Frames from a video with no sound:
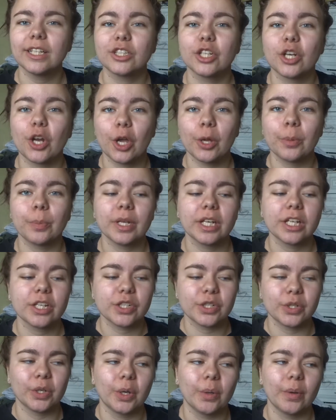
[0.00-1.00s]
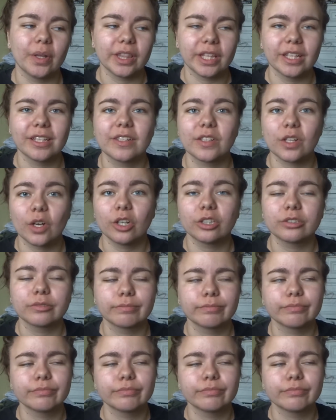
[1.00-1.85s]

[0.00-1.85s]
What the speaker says: should open his tour with this song.